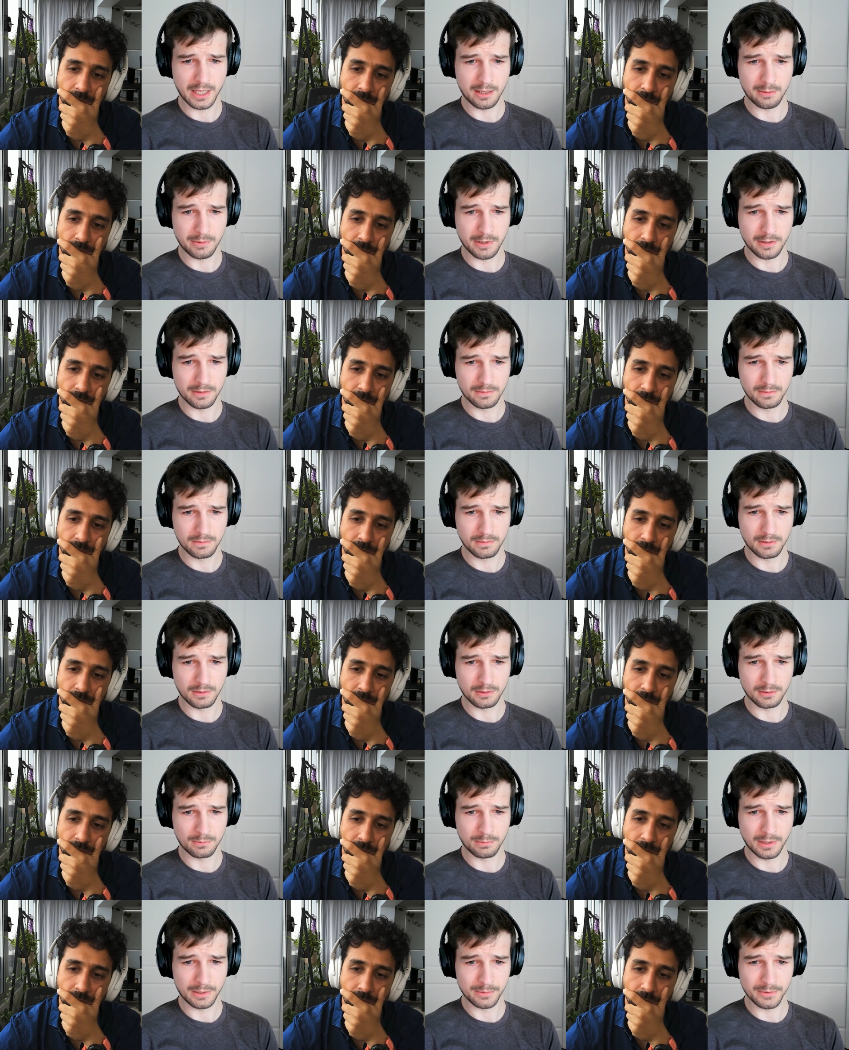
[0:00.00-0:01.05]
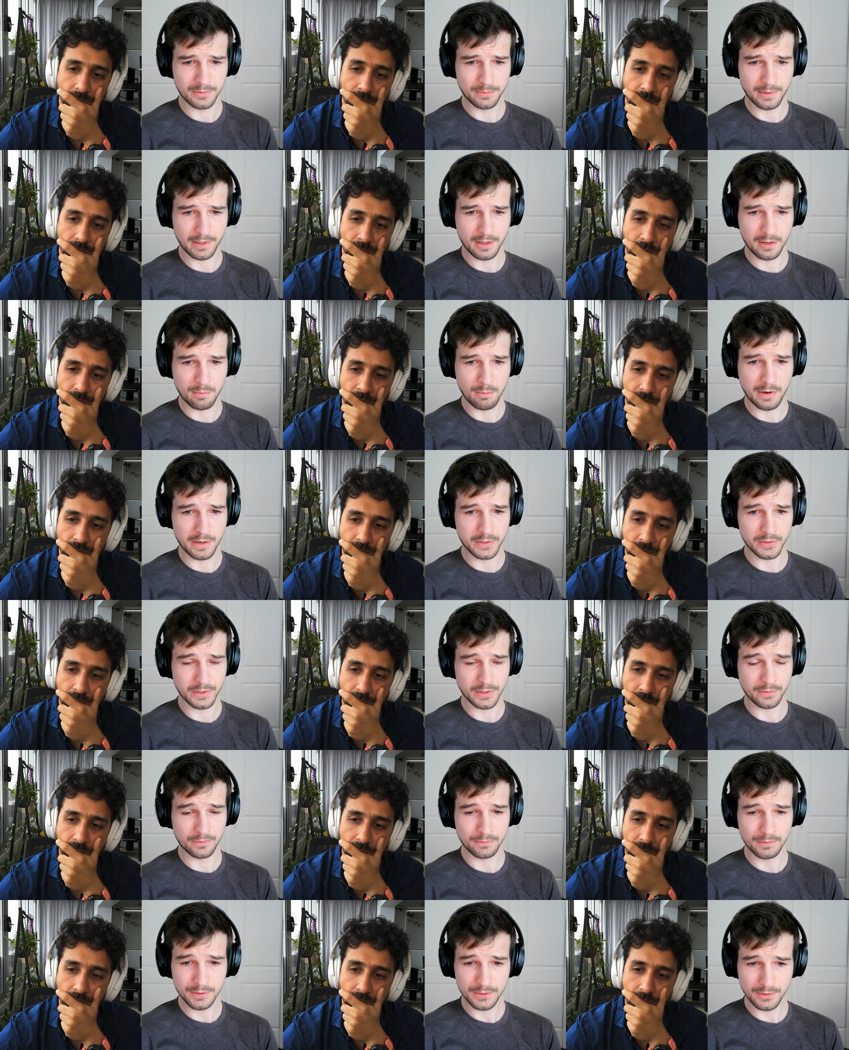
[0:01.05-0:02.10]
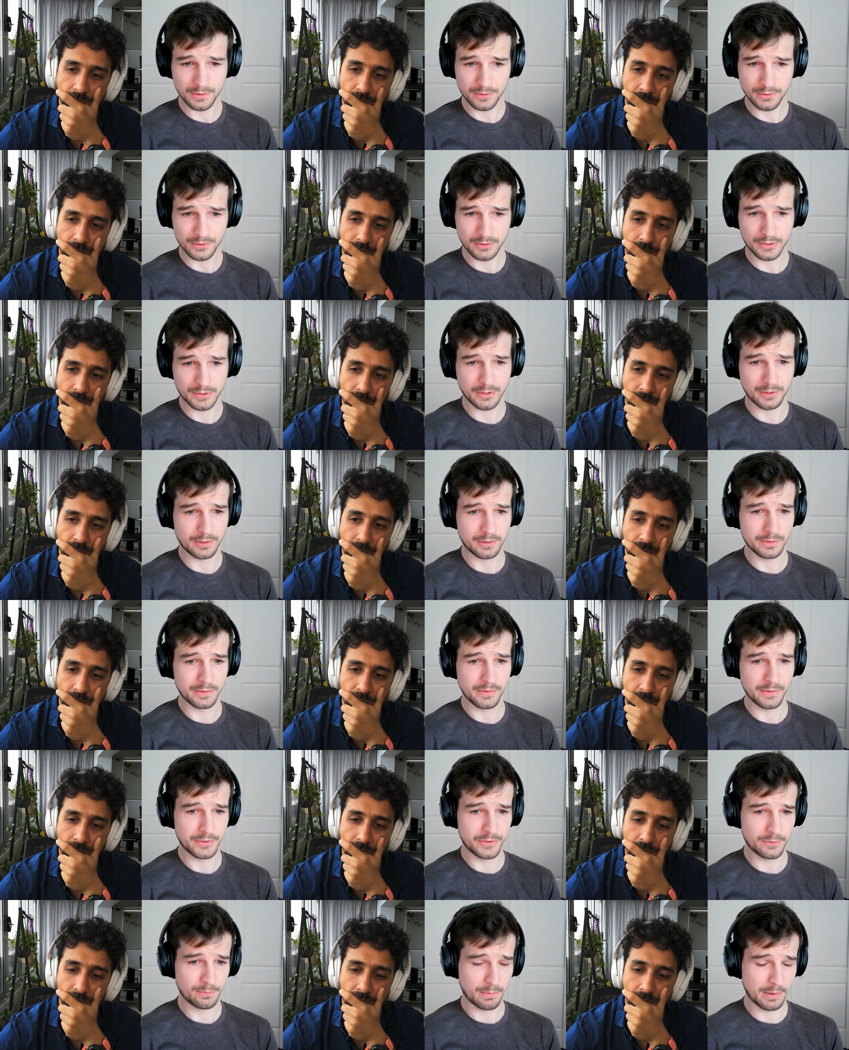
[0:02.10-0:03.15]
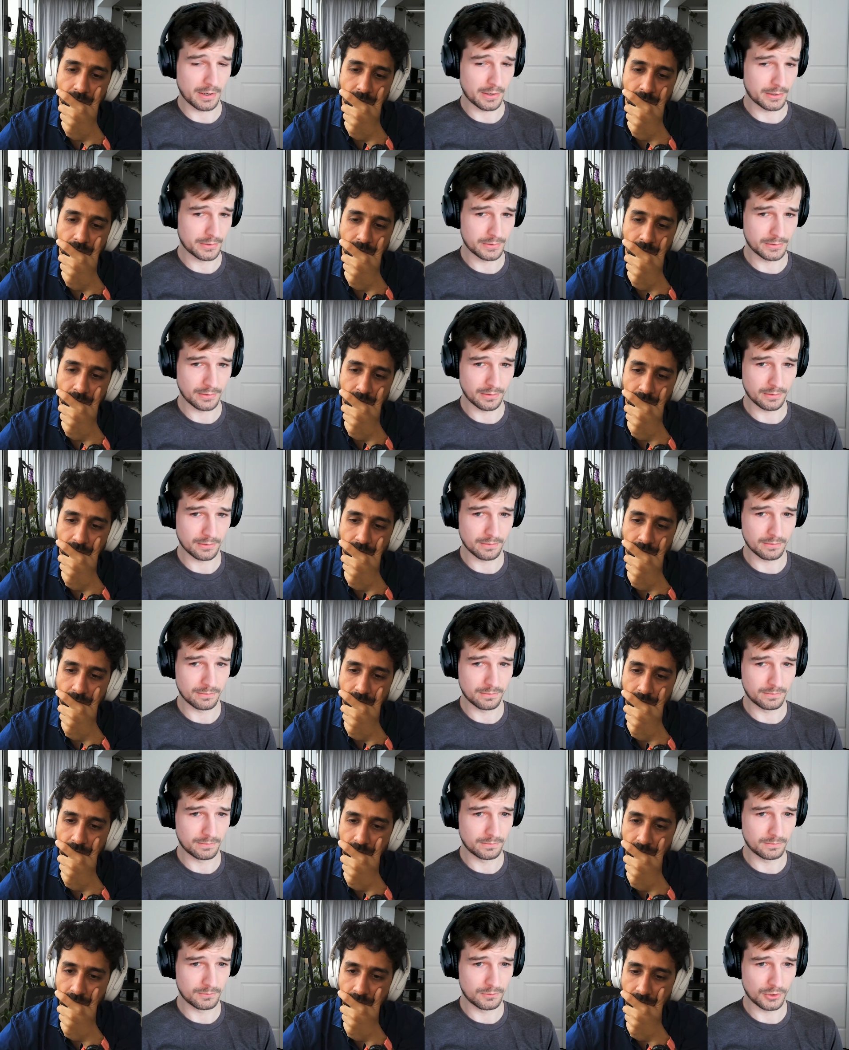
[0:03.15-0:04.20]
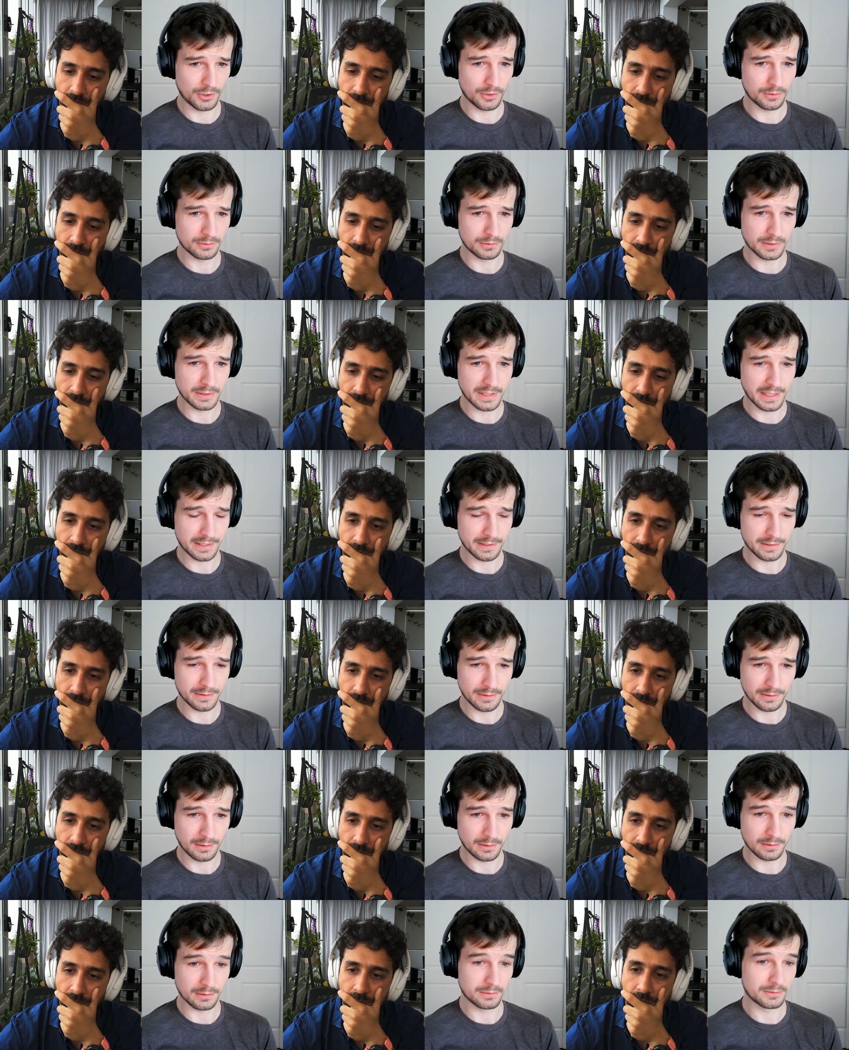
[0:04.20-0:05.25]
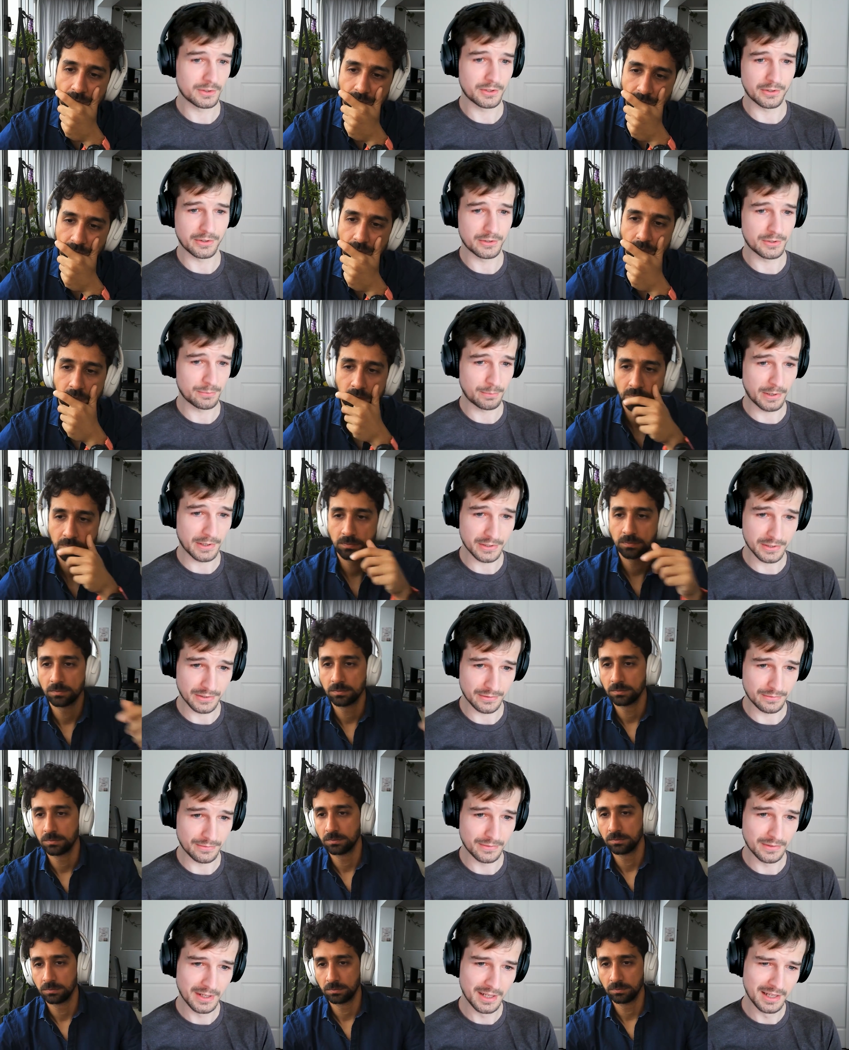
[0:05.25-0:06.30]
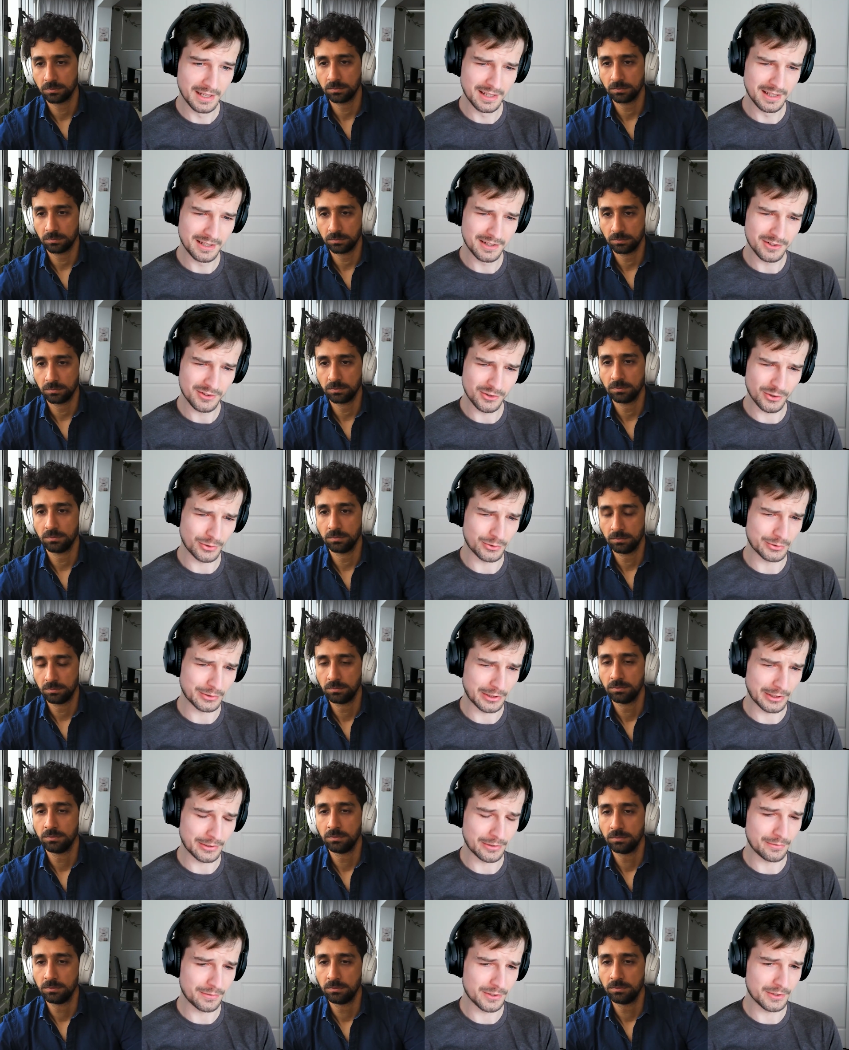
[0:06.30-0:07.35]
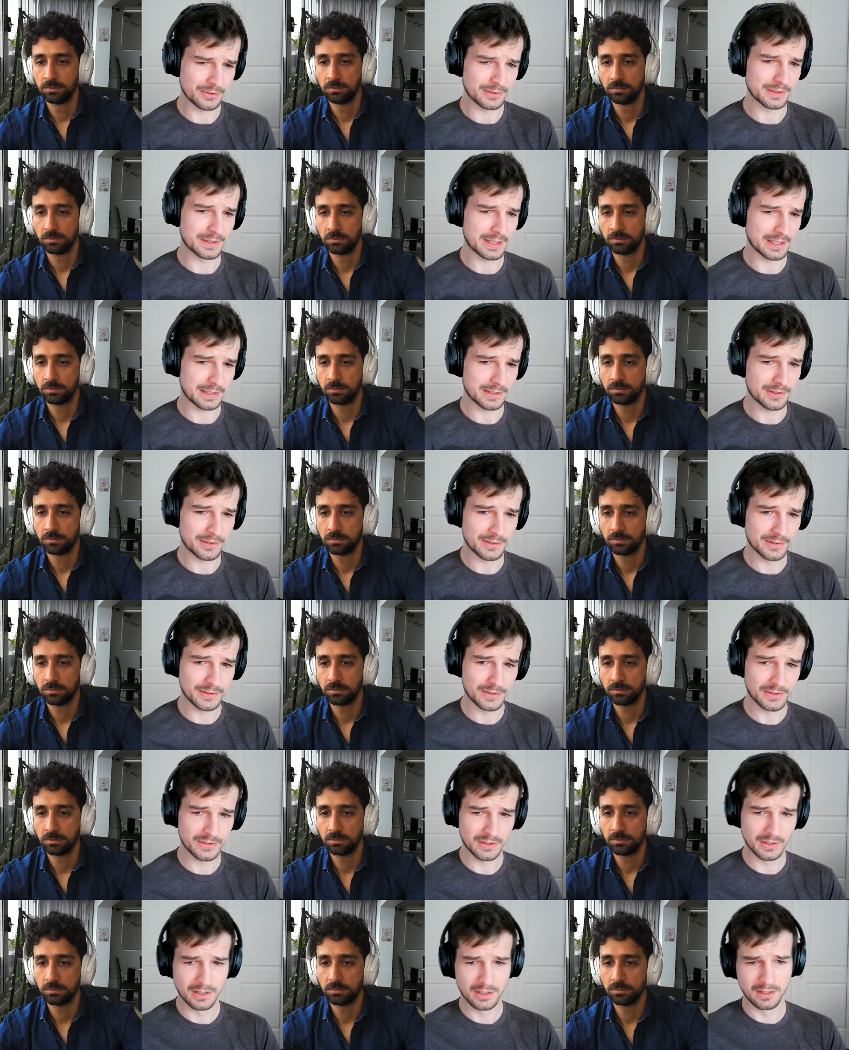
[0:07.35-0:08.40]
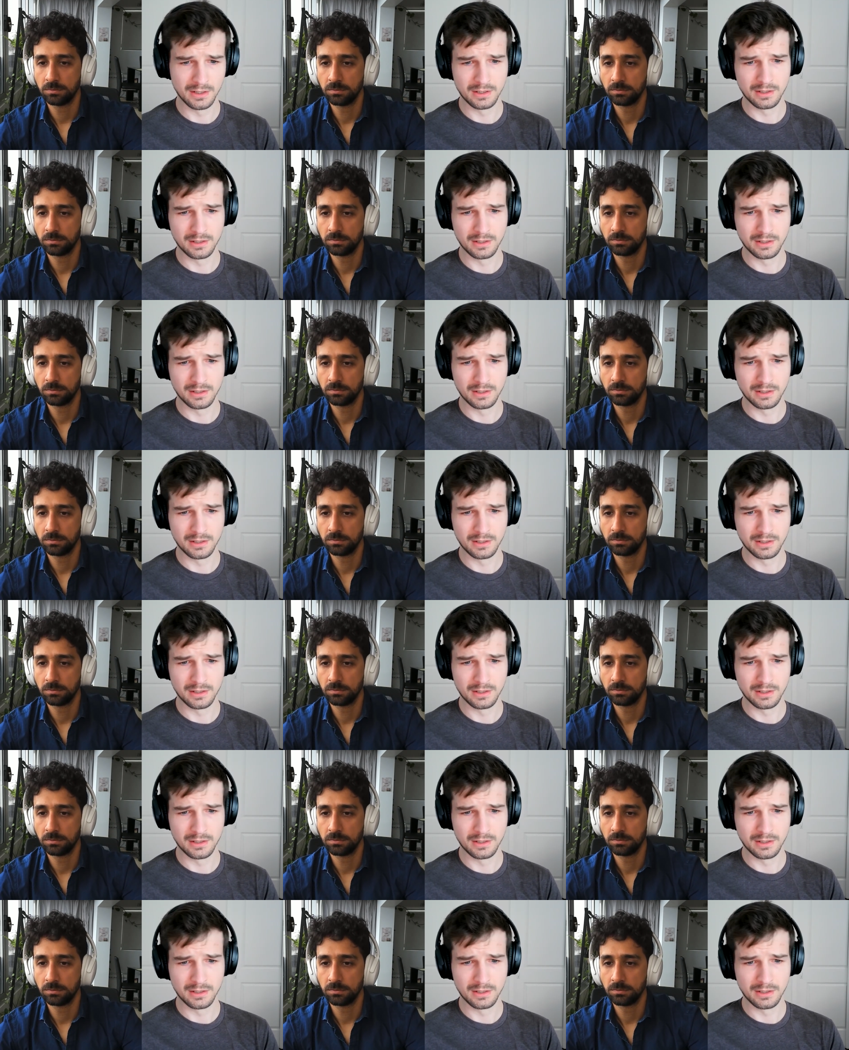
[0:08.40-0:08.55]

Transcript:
Speaker 1: came out, uh, published by Microsoft Research. It's called "The Sparks of General Intelli- uh, Sorry, Sparks of General Artificial Intelligence."